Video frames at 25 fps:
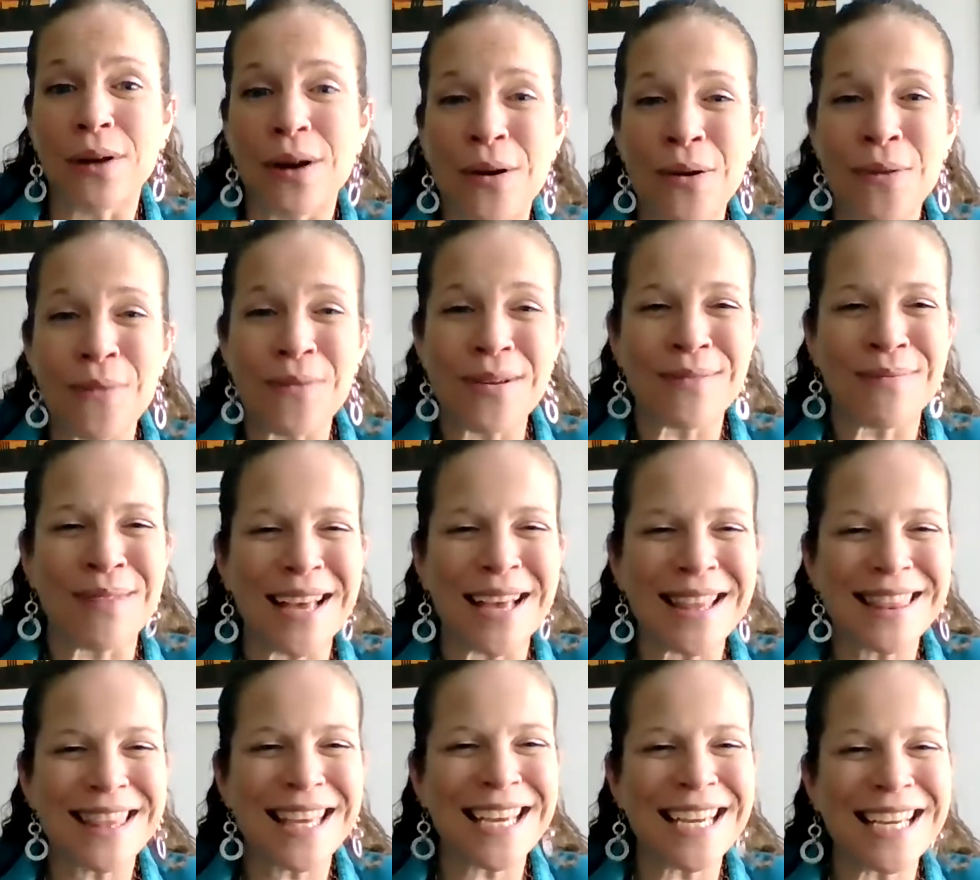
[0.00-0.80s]
Oh, we
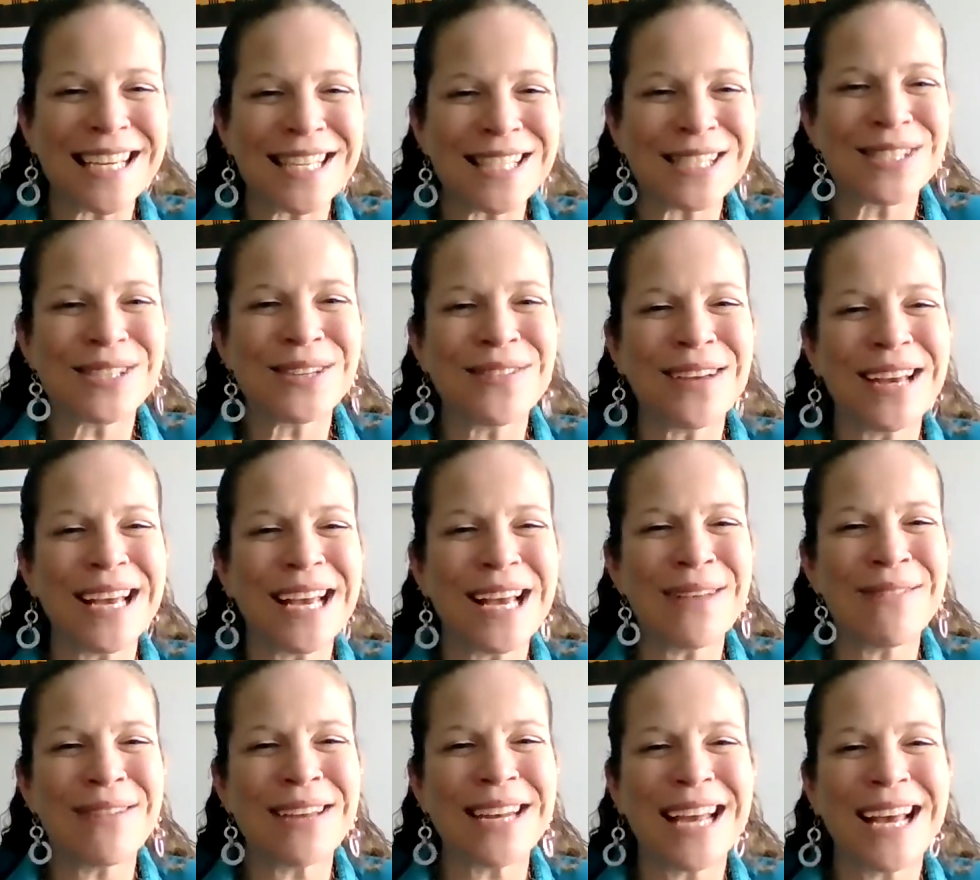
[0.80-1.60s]
met the Easter
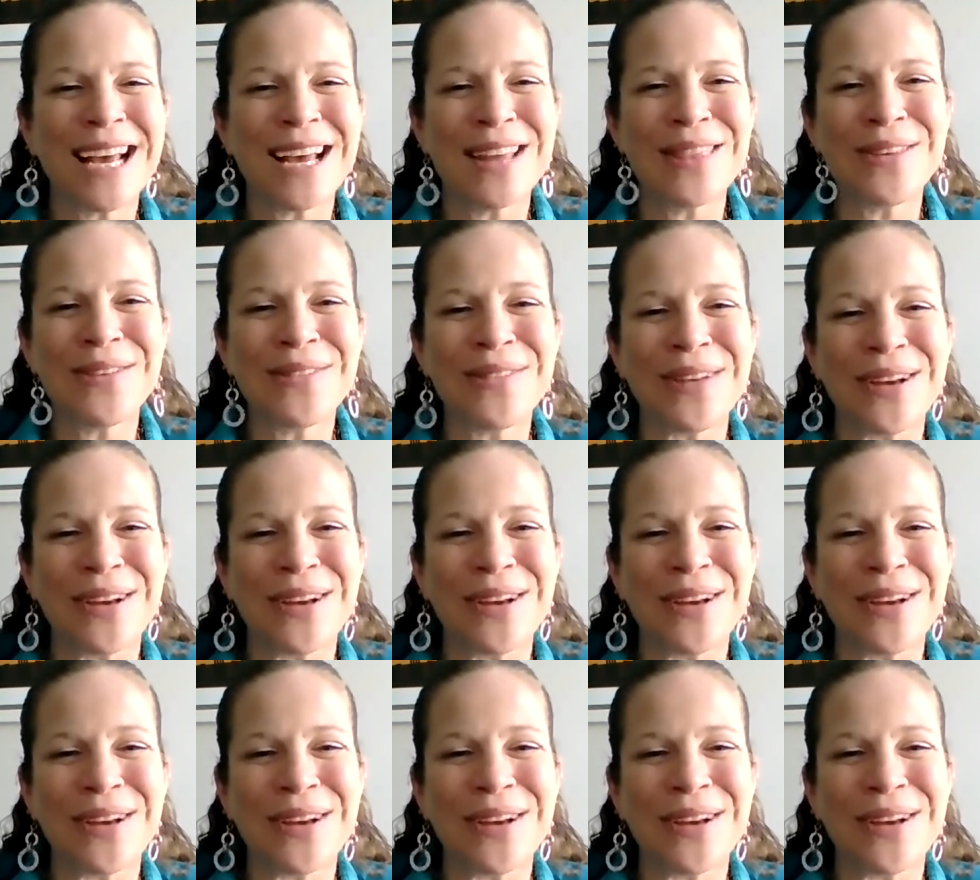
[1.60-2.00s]
rabbit on the